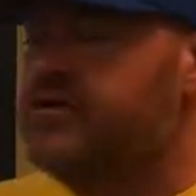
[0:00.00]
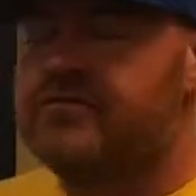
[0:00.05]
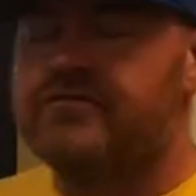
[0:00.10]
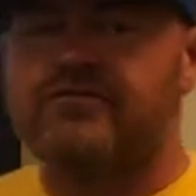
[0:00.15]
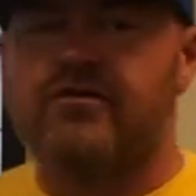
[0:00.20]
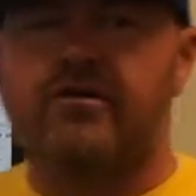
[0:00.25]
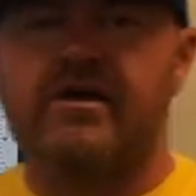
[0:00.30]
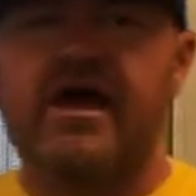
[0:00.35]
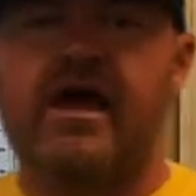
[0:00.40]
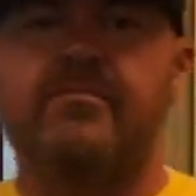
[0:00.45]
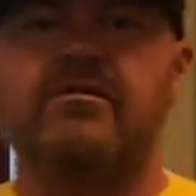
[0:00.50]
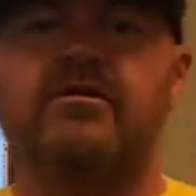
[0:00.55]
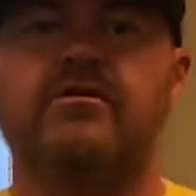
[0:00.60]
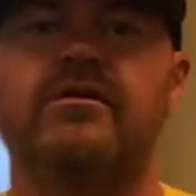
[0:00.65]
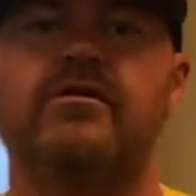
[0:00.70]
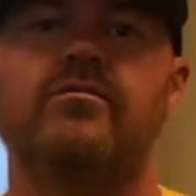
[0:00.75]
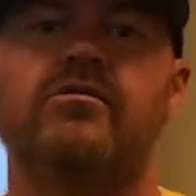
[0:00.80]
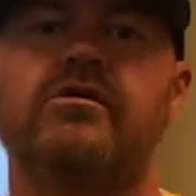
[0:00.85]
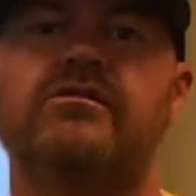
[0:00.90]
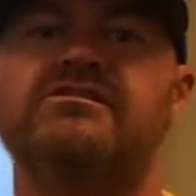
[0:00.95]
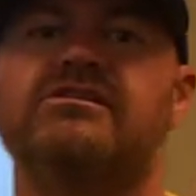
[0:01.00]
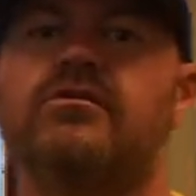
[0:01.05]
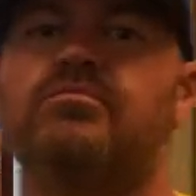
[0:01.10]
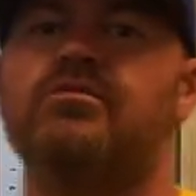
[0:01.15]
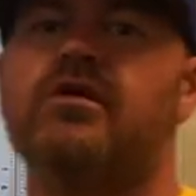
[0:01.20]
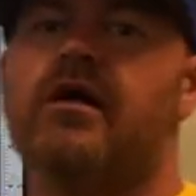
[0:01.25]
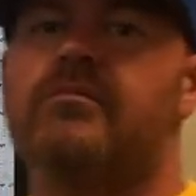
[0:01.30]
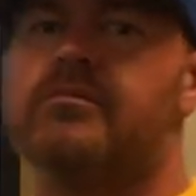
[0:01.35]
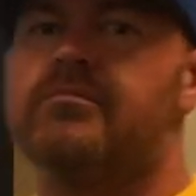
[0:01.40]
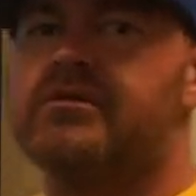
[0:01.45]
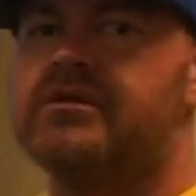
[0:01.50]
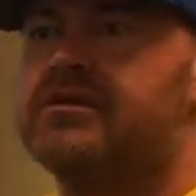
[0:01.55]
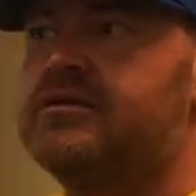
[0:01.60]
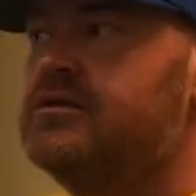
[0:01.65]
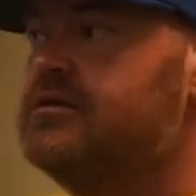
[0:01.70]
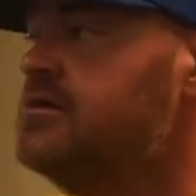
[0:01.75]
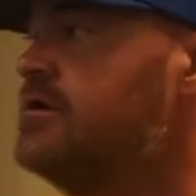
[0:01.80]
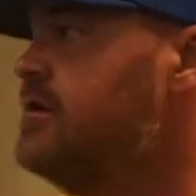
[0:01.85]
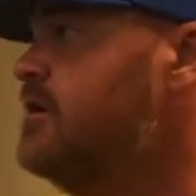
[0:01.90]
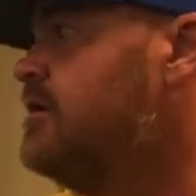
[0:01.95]
vocabulary words. It'll probably
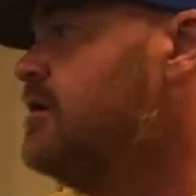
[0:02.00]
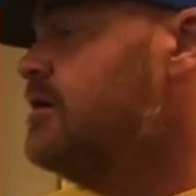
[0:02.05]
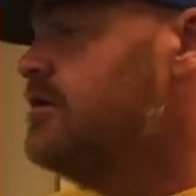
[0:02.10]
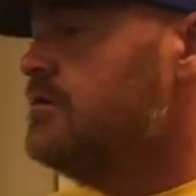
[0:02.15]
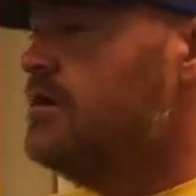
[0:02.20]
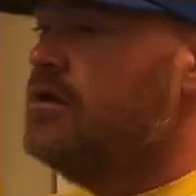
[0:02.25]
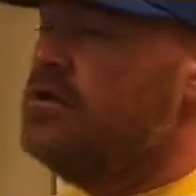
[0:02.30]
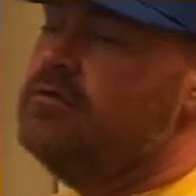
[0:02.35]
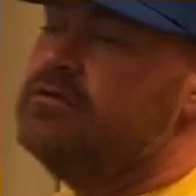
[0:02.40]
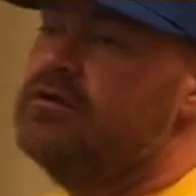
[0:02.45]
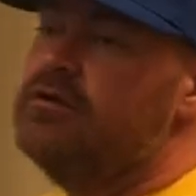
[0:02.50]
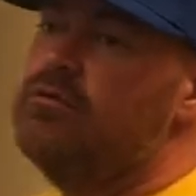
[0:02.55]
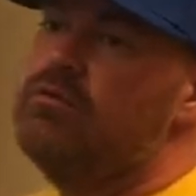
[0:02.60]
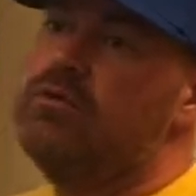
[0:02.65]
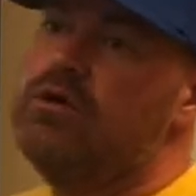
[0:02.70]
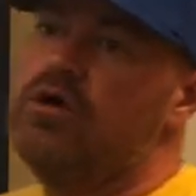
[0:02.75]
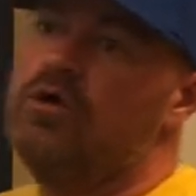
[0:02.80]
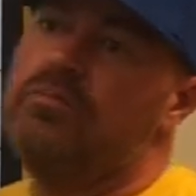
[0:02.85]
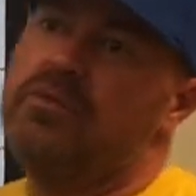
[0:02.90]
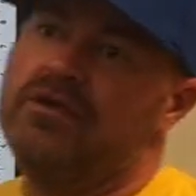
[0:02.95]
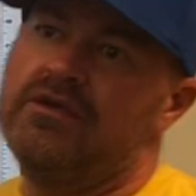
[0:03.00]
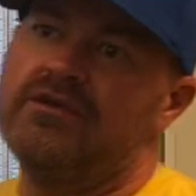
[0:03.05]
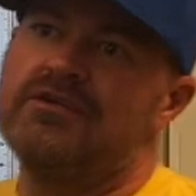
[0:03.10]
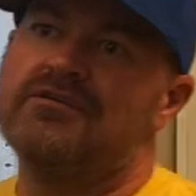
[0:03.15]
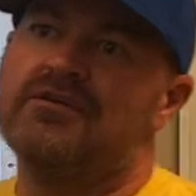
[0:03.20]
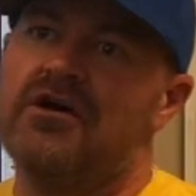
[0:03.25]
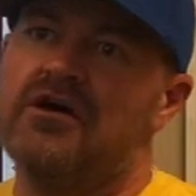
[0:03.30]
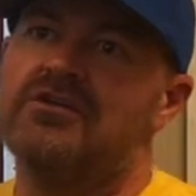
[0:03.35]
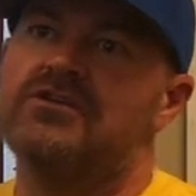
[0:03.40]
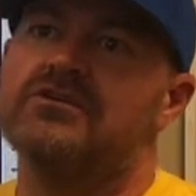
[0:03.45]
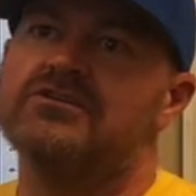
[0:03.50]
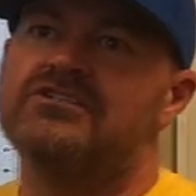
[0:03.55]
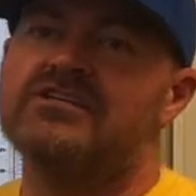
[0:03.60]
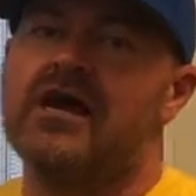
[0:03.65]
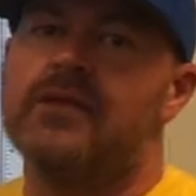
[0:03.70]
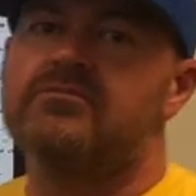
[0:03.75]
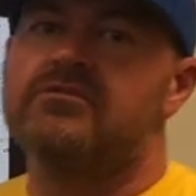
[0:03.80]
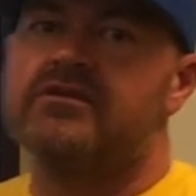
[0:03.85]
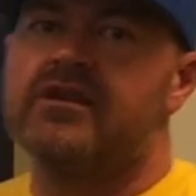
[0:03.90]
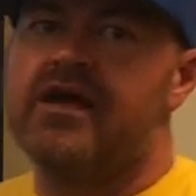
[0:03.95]
be, well, it will be on your
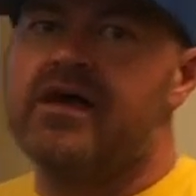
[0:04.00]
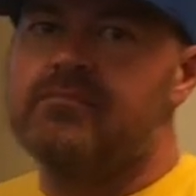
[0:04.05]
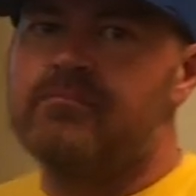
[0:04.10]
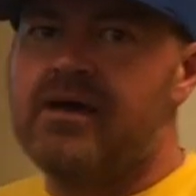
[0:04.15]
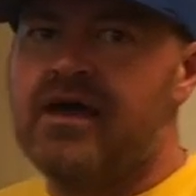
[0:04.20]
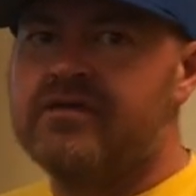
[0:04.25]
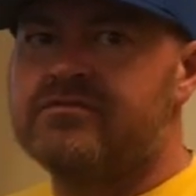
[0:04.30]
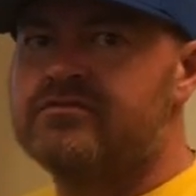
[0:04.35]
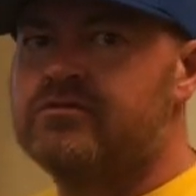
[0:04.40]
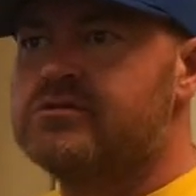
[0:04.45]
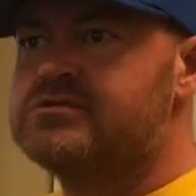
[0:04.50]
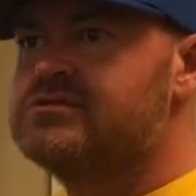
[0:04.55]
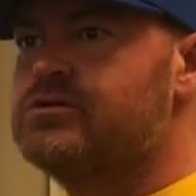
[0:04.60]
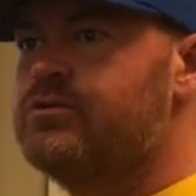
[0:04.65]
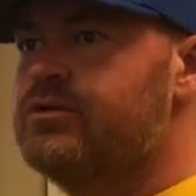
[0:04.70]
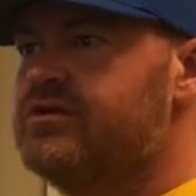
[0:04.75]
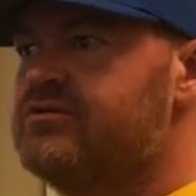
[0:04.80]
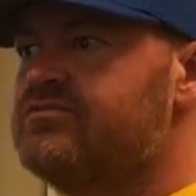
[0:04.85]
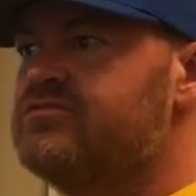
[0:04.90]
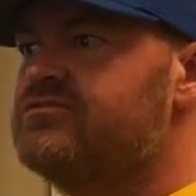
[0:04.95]
Chapter 9 Math Notes quiz.